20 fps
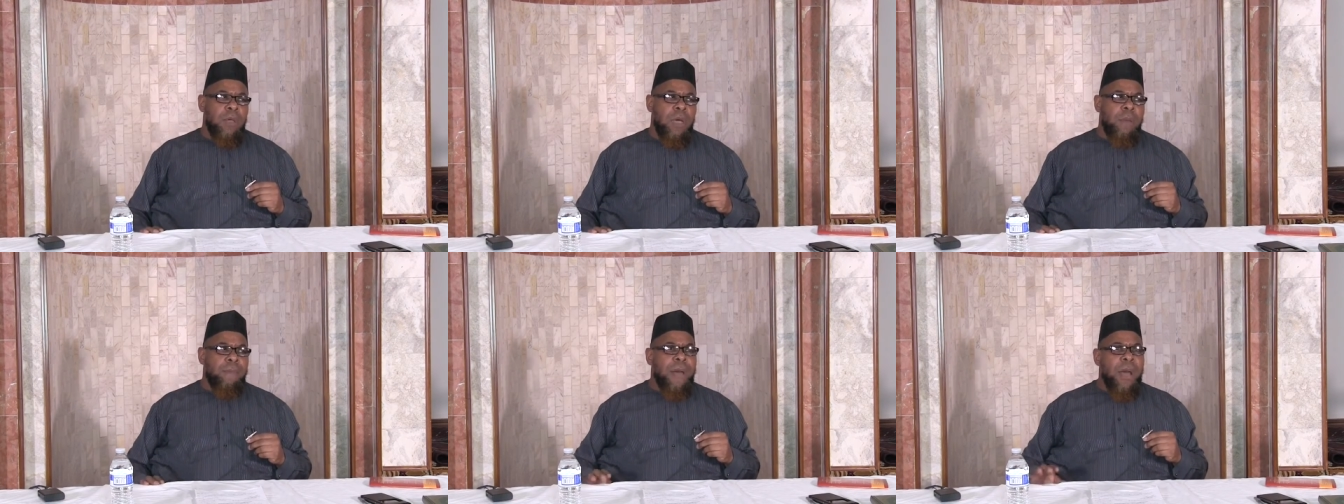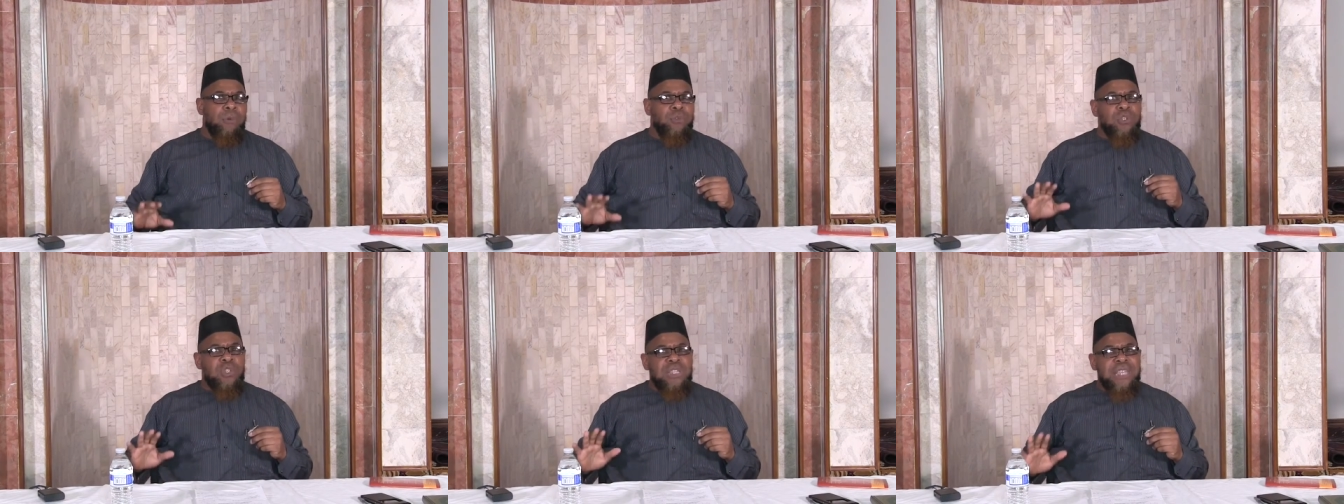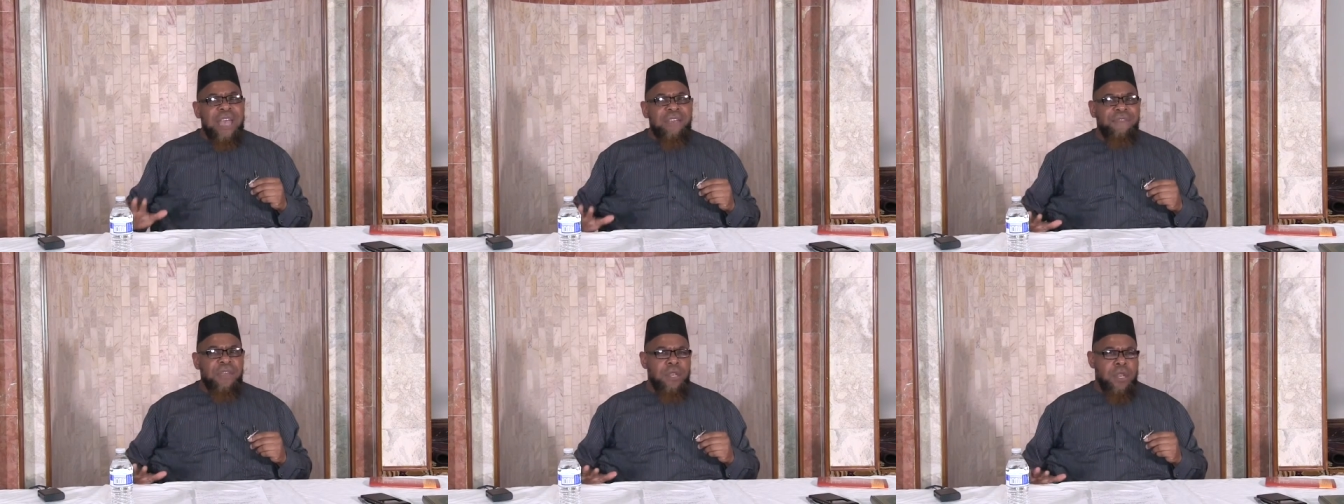About
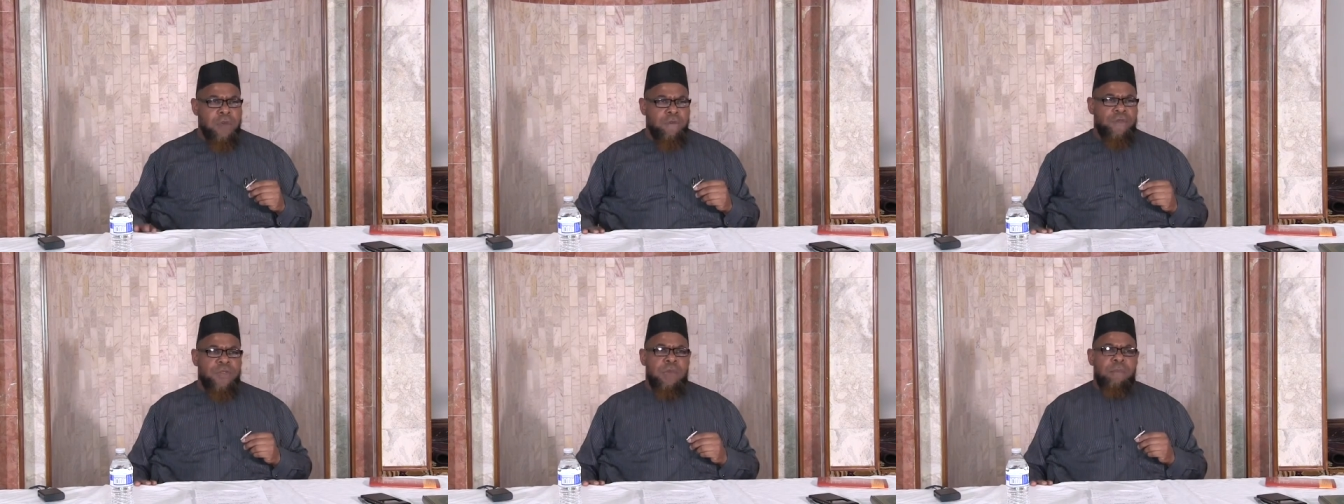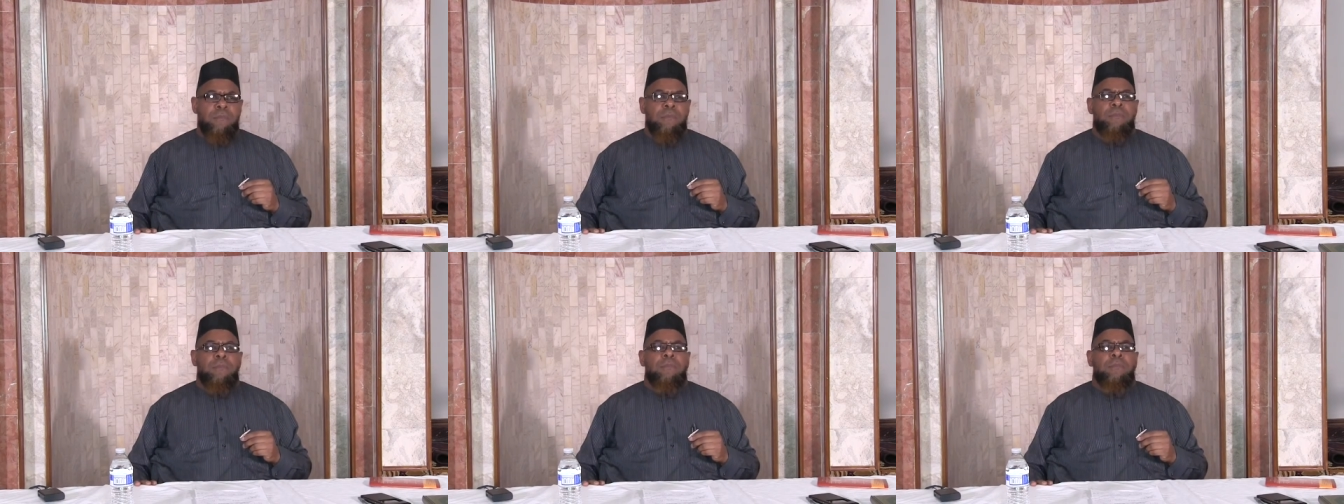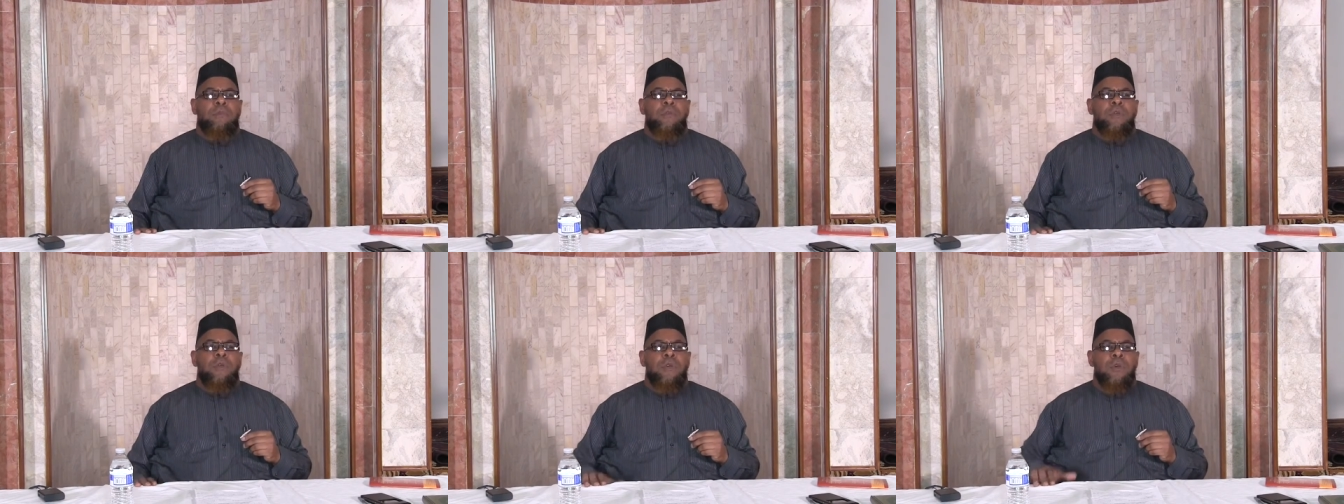seven of them.
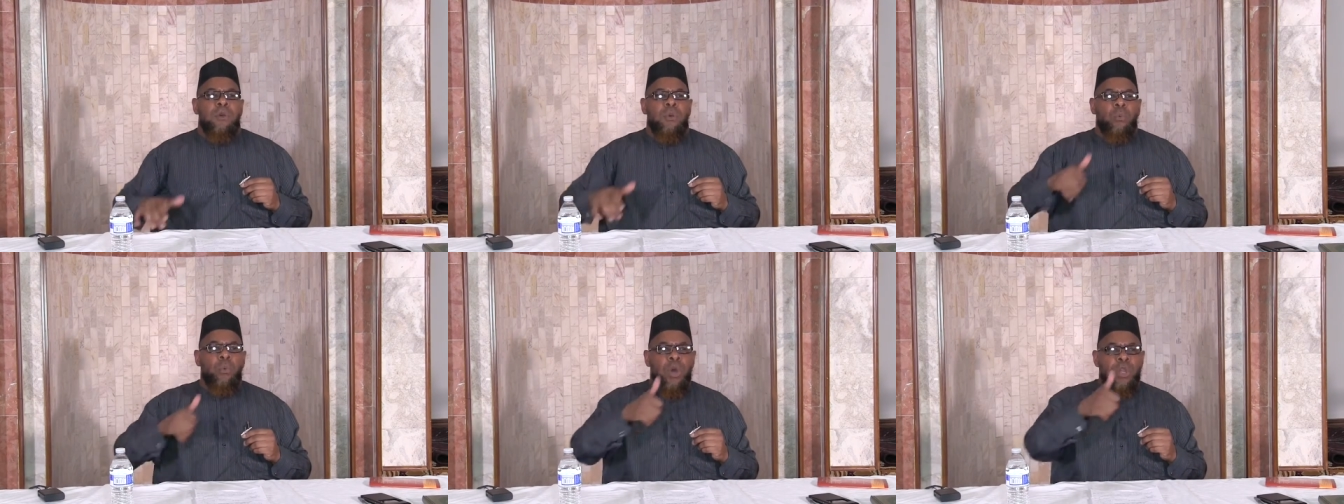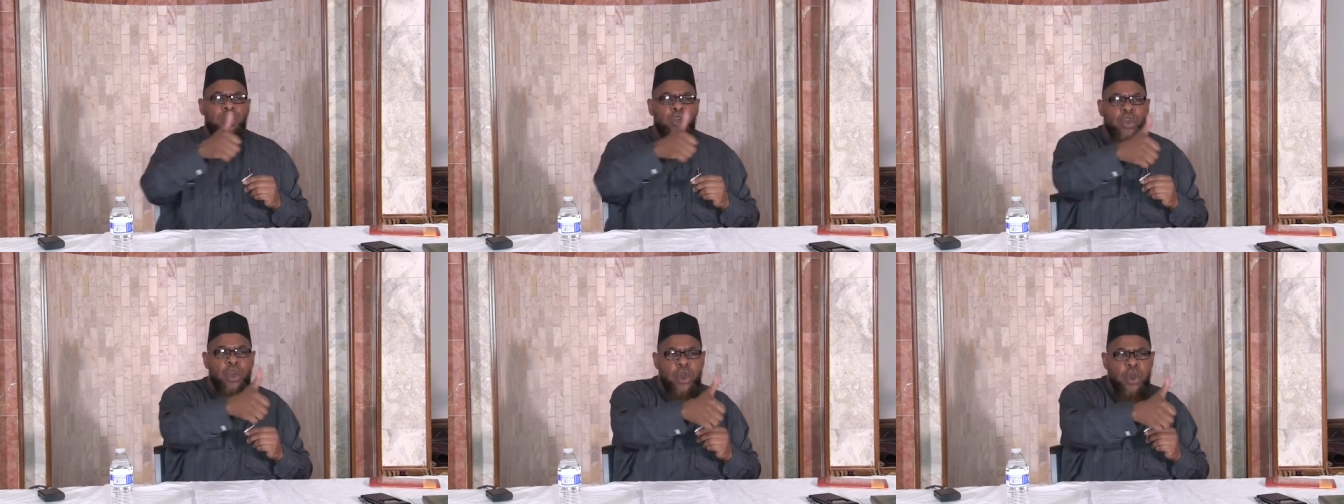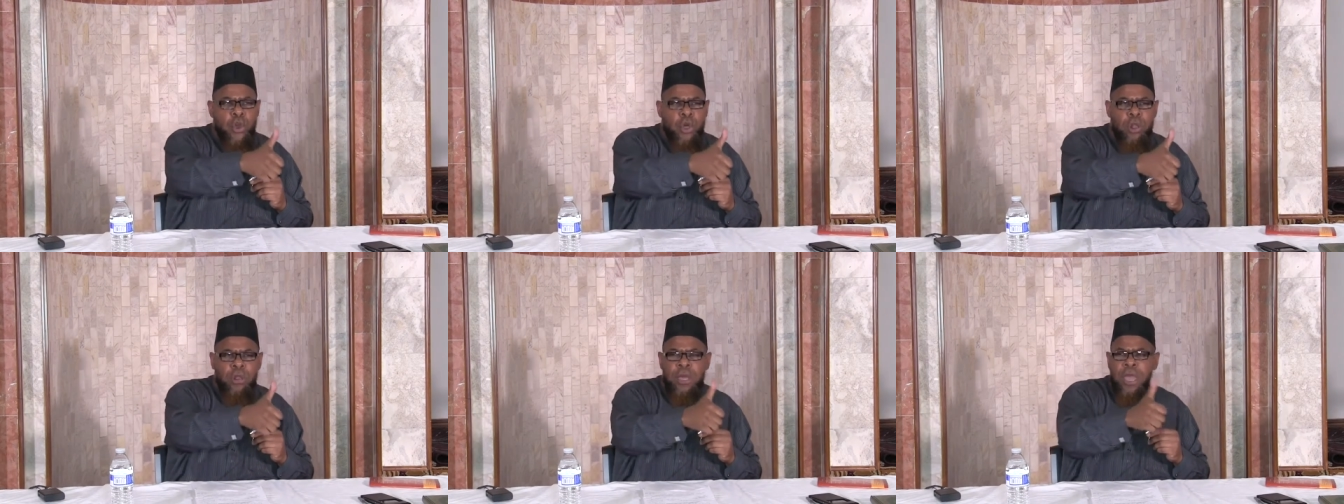One
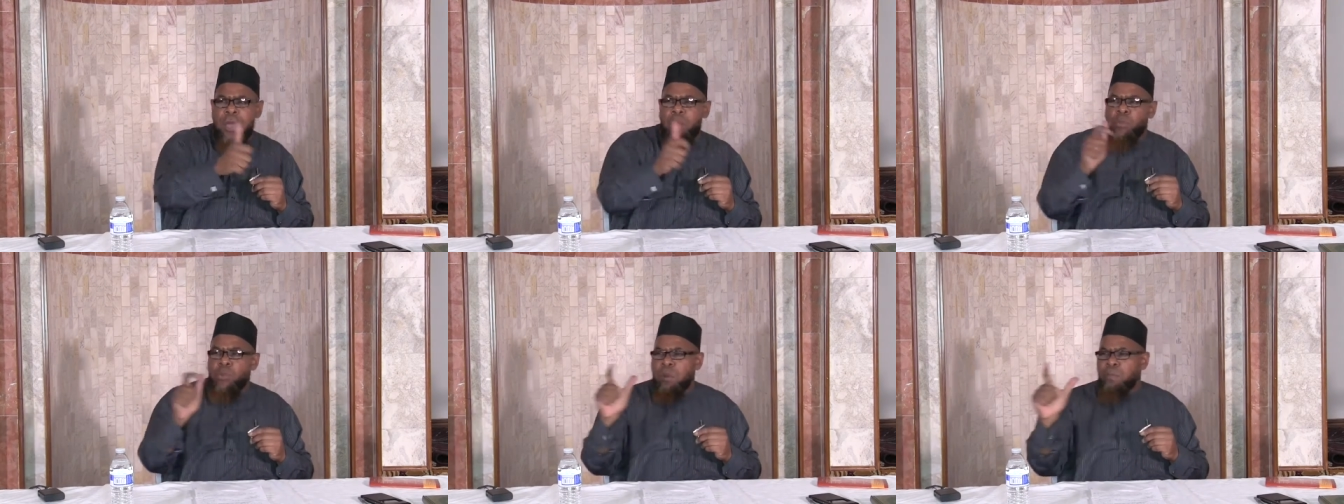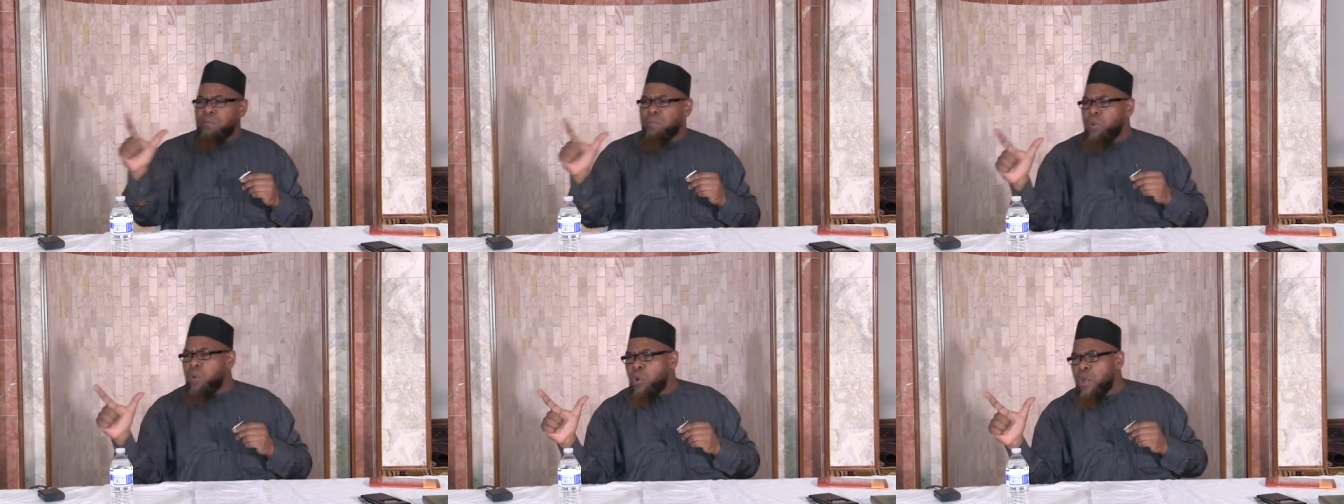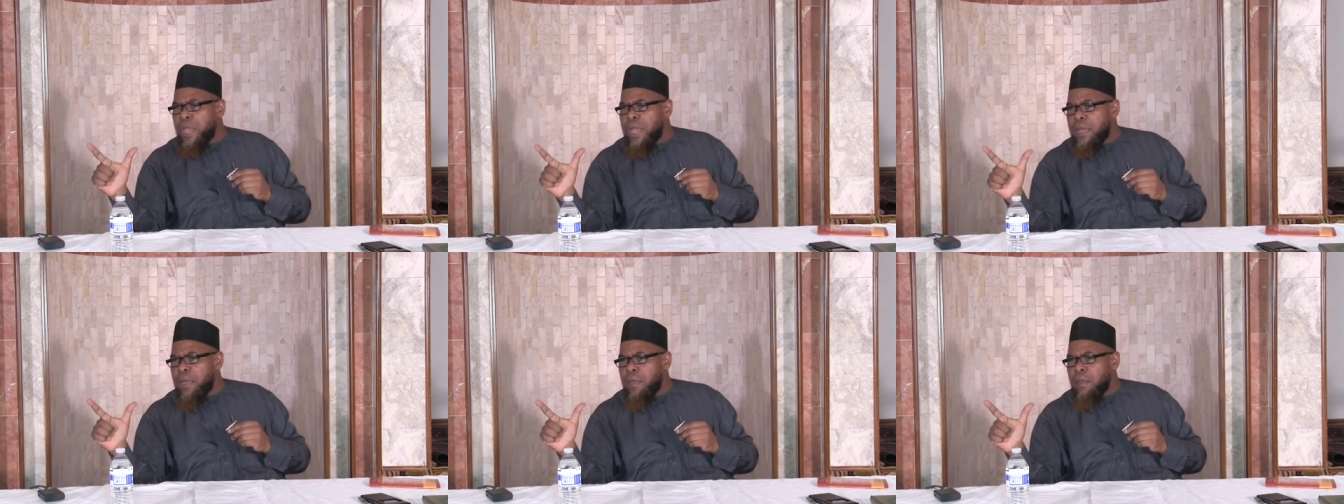girl and one
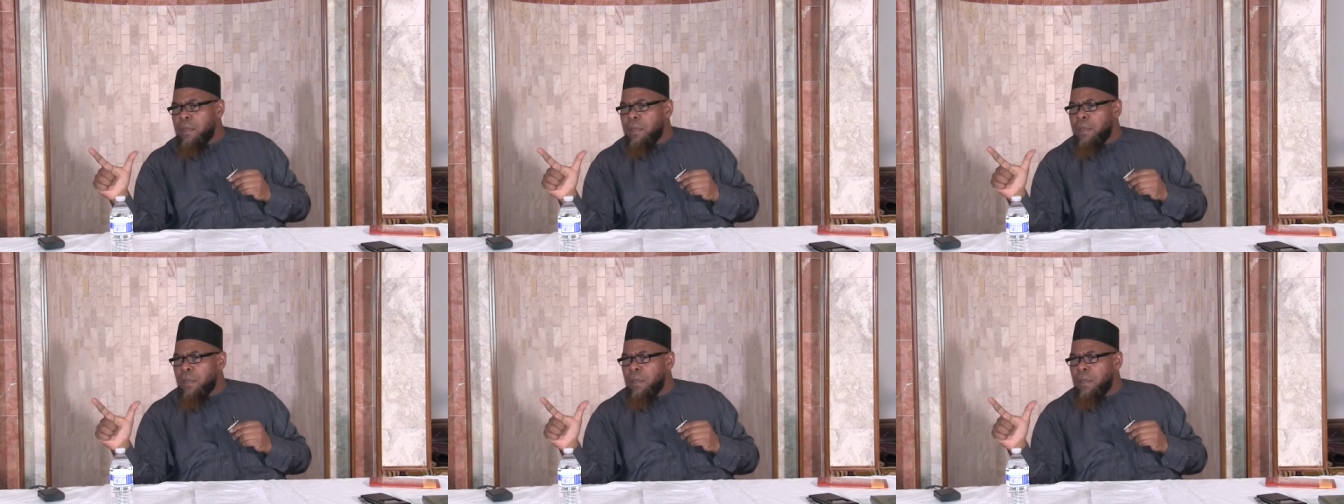boy.